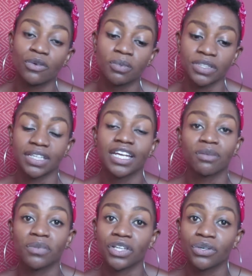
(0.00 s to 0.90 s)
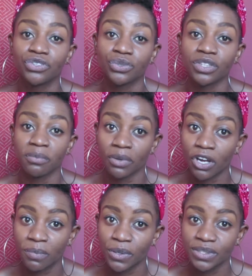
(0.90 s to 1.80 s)
I will put the link below to the
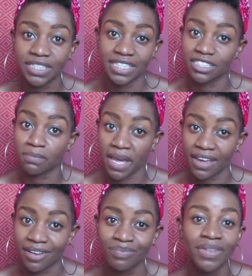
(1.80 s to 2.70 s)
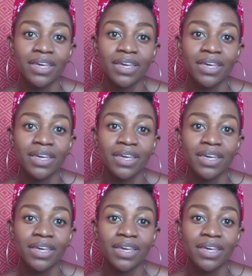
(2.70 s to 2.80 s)
blog post, is Baker.